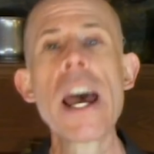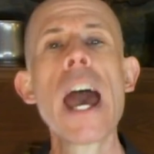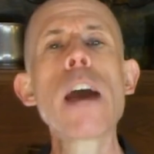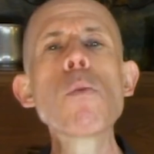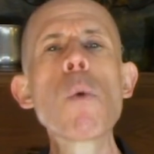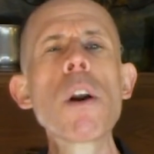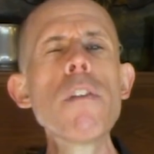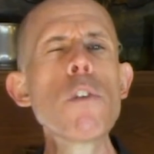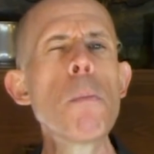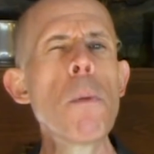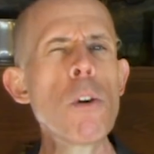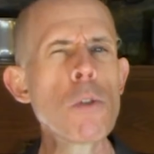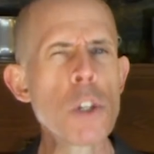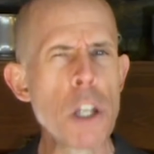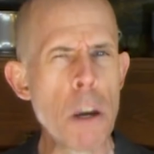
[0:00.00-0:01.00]
and one of the
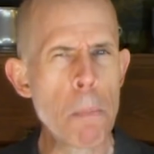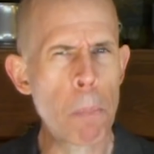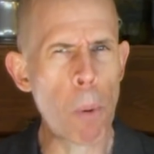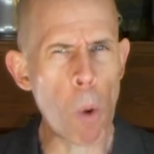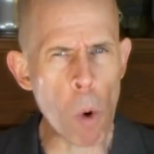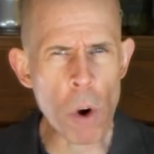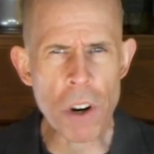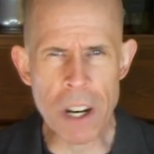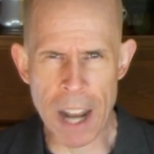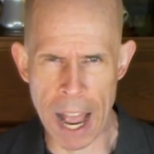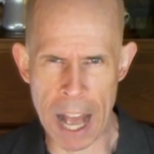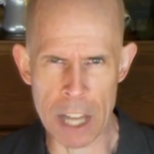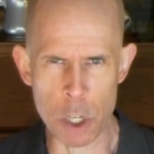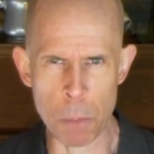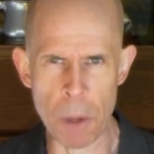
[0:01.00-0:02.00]
most important
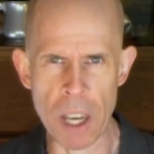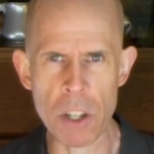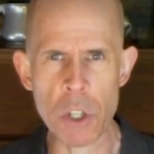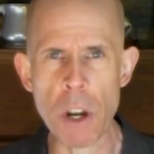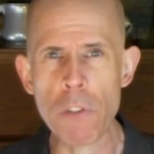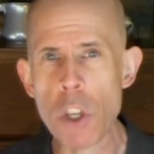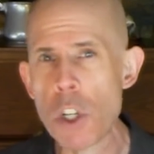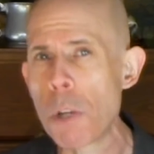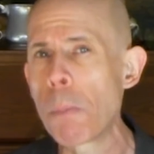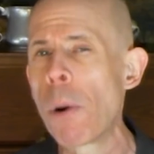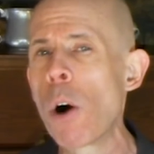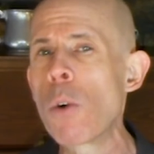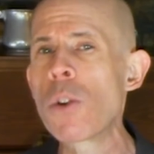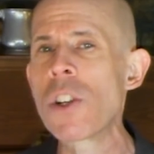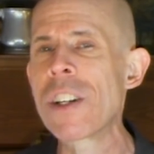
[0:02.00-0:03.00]
aspects of the
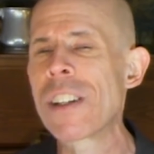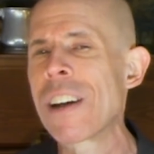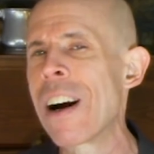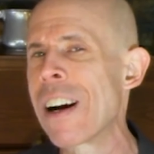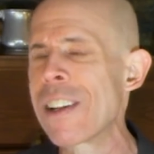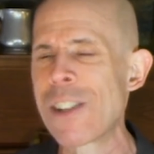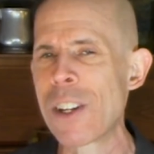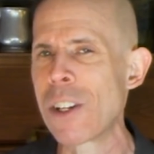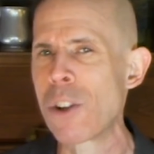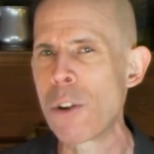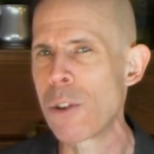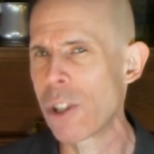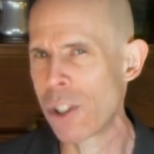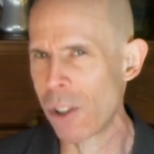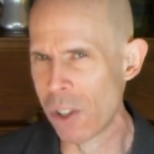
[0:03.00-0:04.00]
supposed
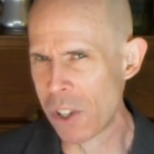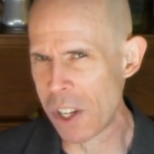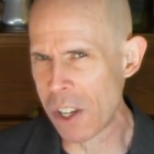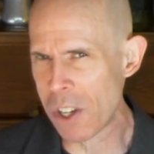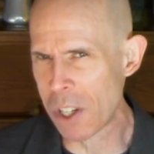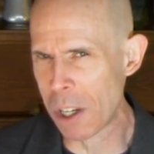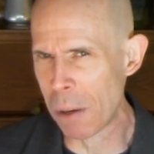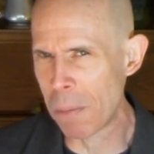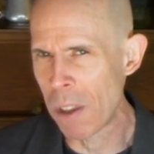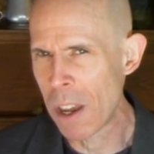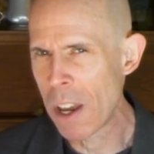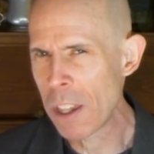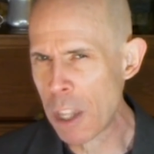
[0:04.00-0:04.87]
constitutional system,